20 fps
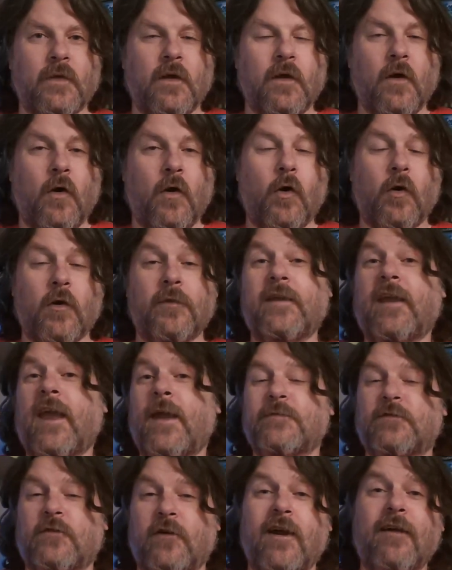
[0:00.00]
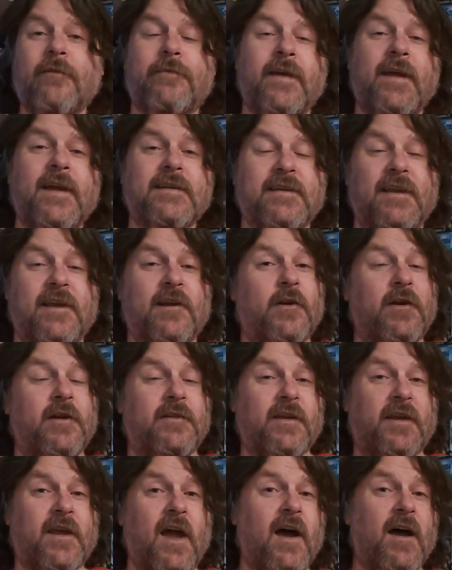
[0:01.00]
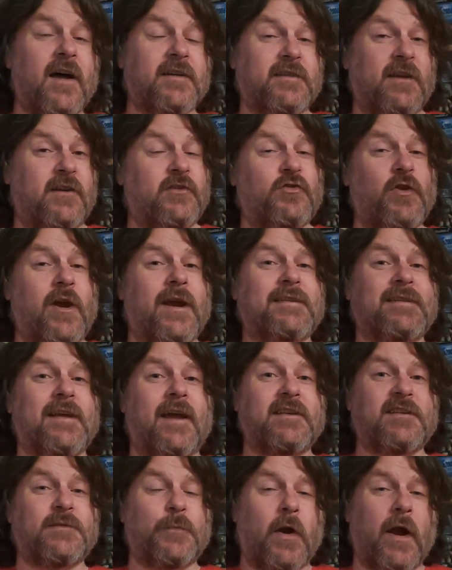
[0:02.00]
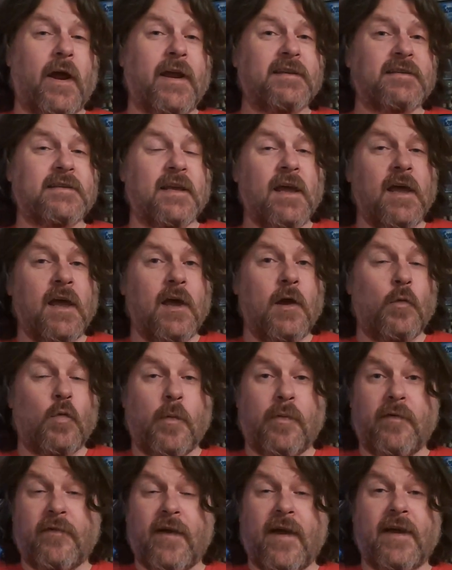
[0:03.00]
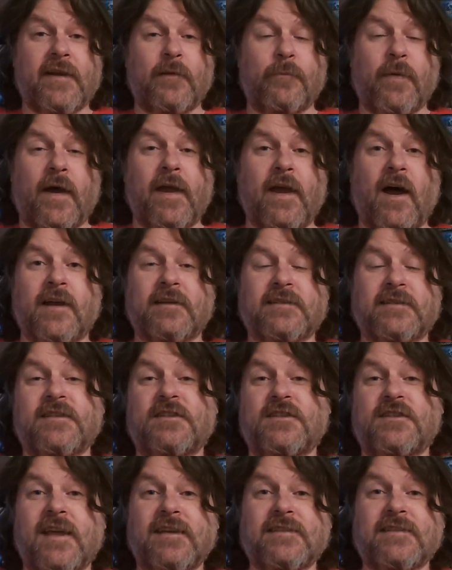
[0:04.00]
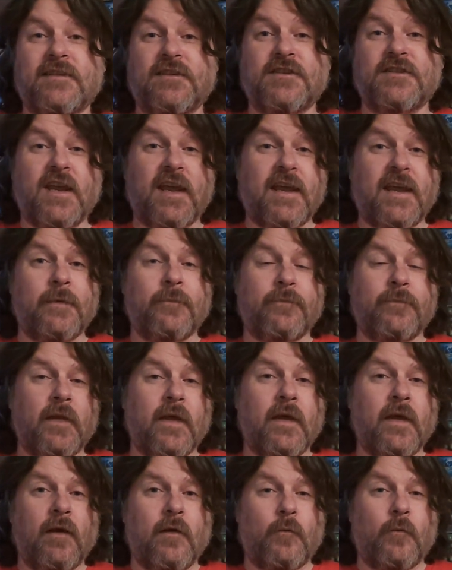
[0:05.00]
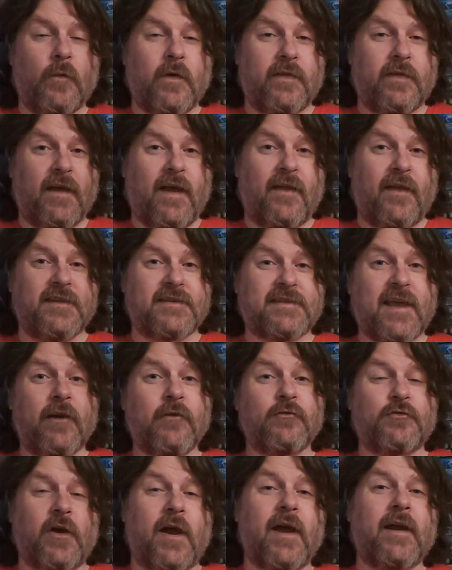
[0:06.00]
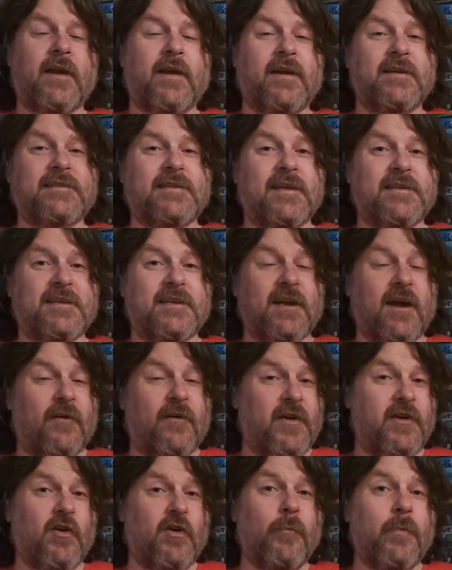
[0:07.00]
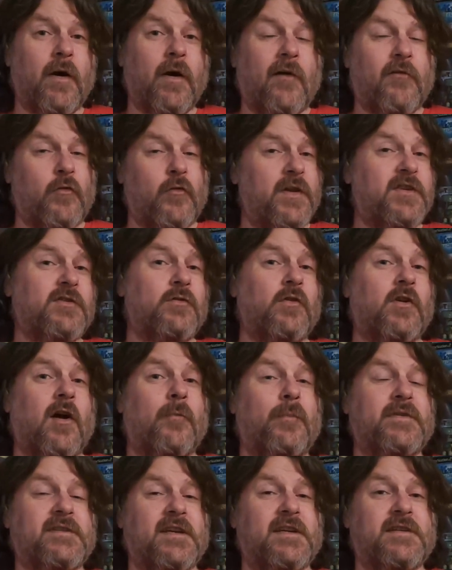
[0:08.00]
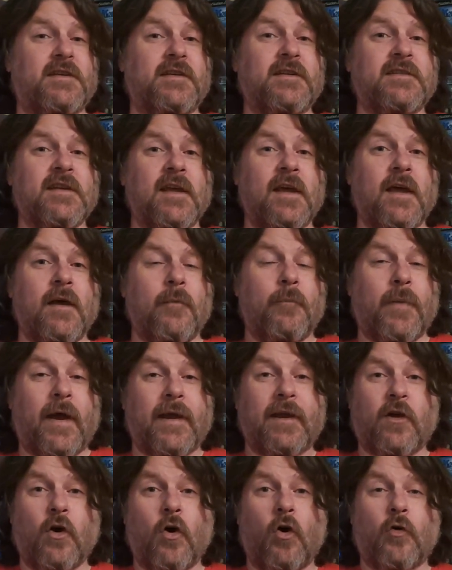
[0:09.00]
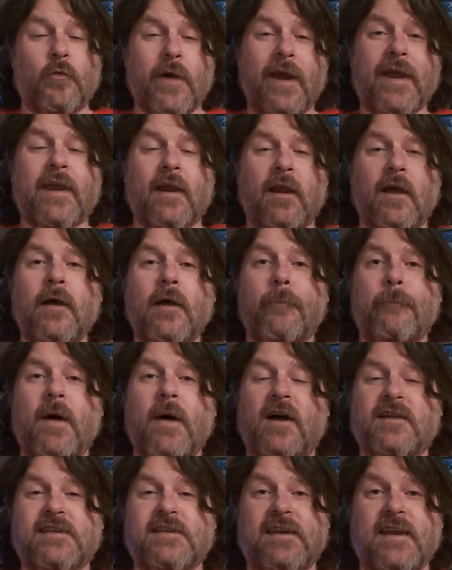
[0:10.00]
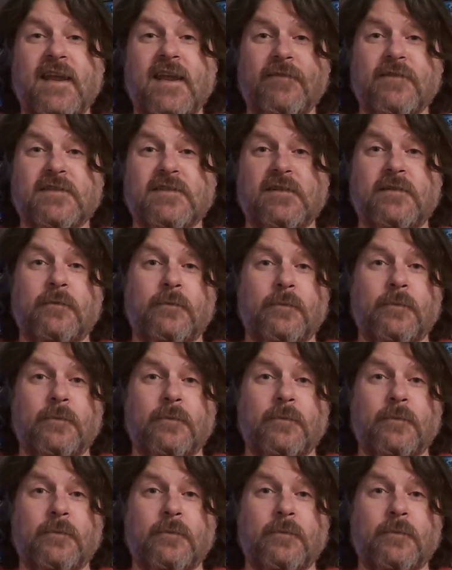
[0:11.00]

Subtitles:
All of the game's graphics, including the cars and trackside sprites, were provided by artist Jason G, and the soundtrack consisted of a number of original compositions by Core regular Martin Everson.